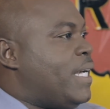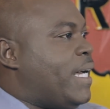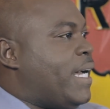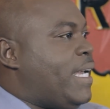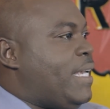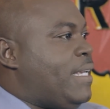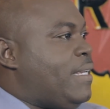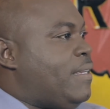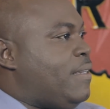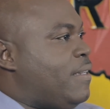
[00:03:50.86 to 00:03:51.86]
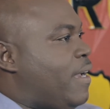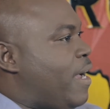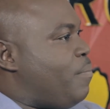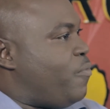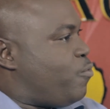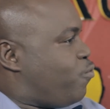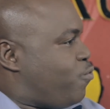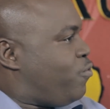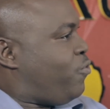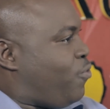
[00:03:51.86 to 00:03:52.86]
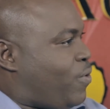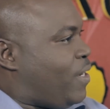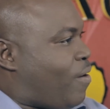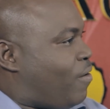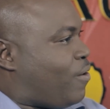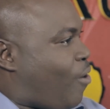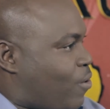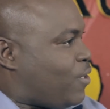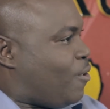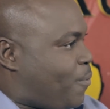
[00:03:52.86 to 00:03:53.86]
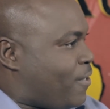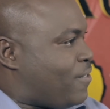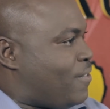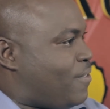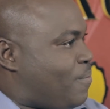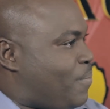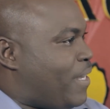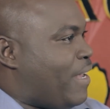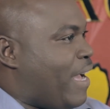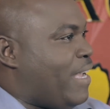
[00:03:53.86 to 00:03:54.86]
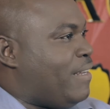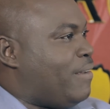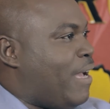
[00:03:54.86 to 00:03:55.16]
I am truly not a cocktail person, but I